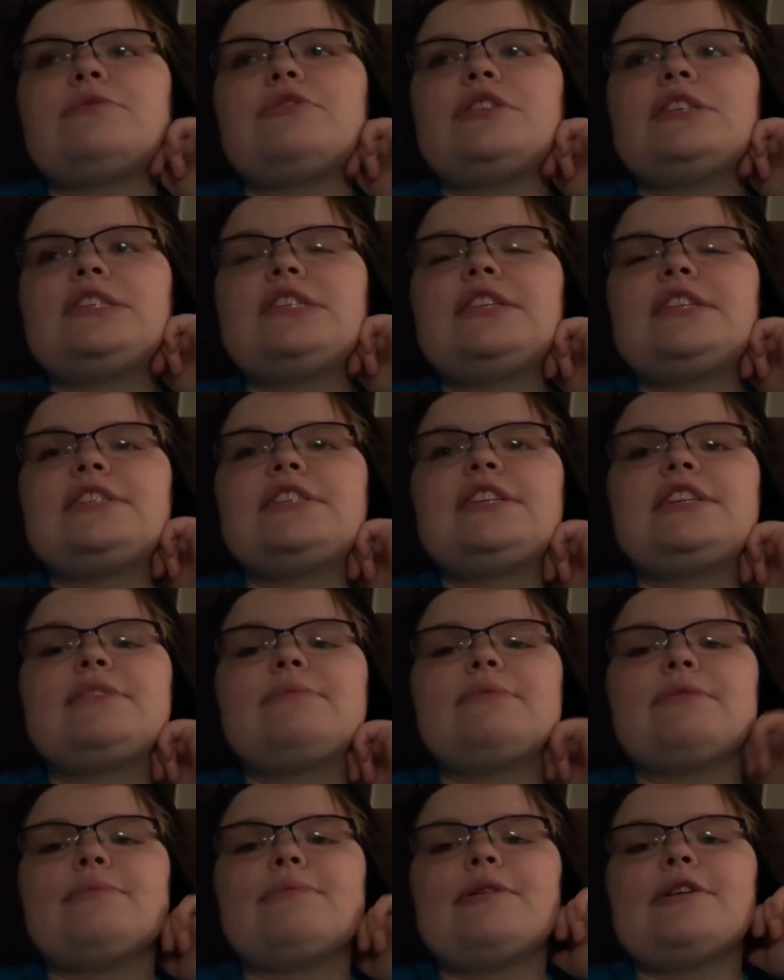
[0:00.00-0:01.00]
She has to tell
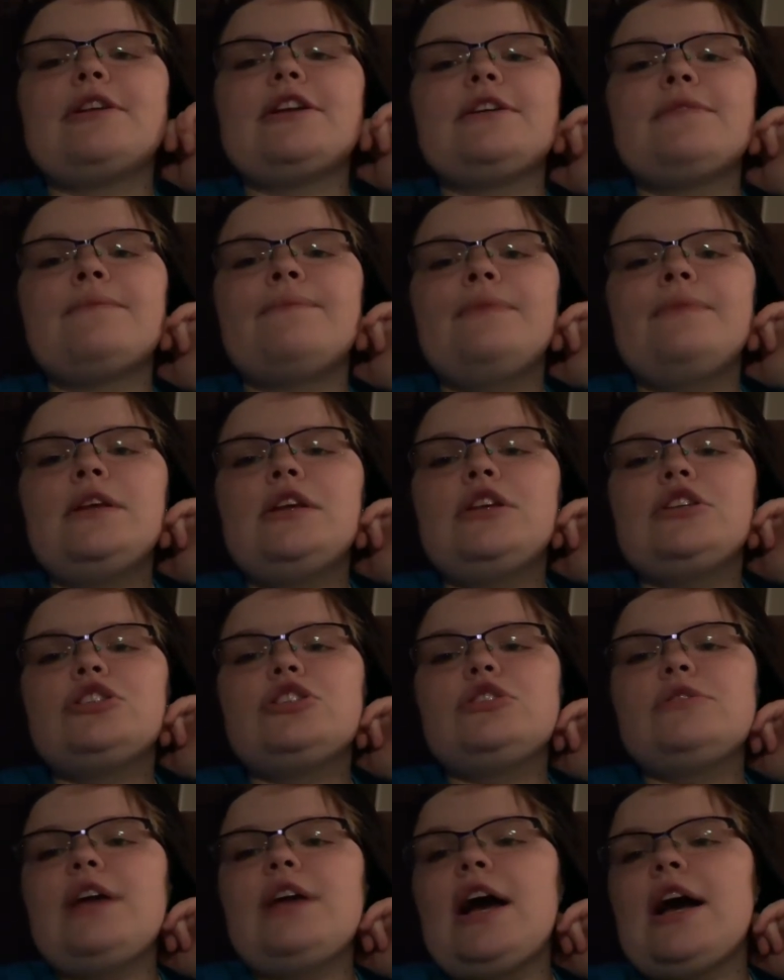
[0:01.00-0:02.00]
me about it.
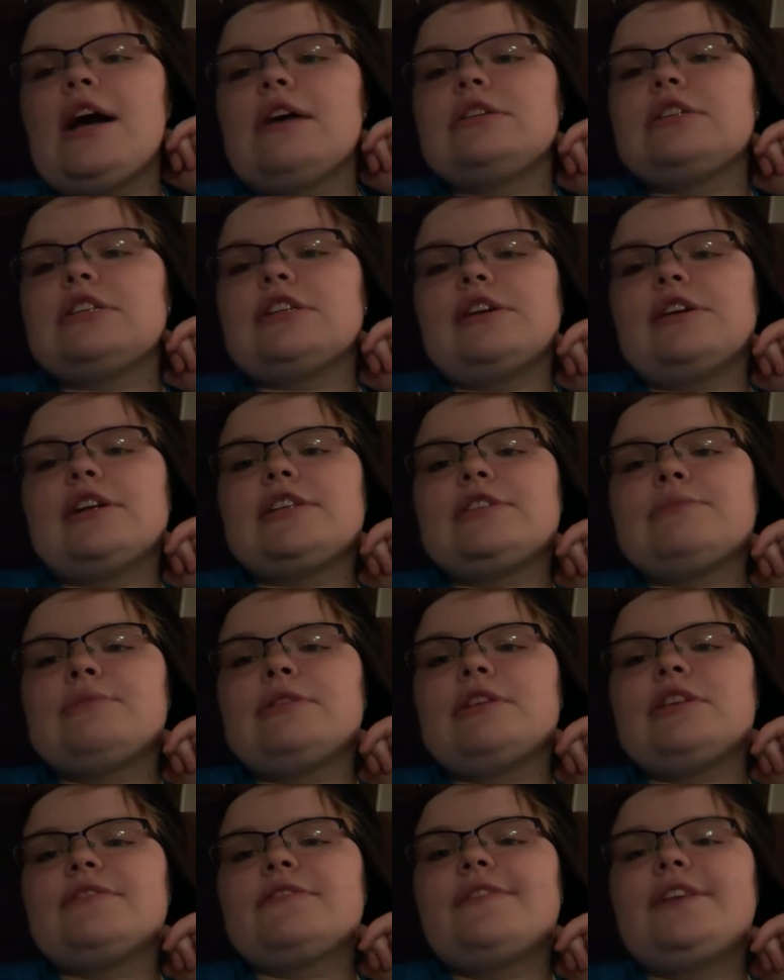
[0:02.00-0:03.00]
So yeah, I'll see you guys in my next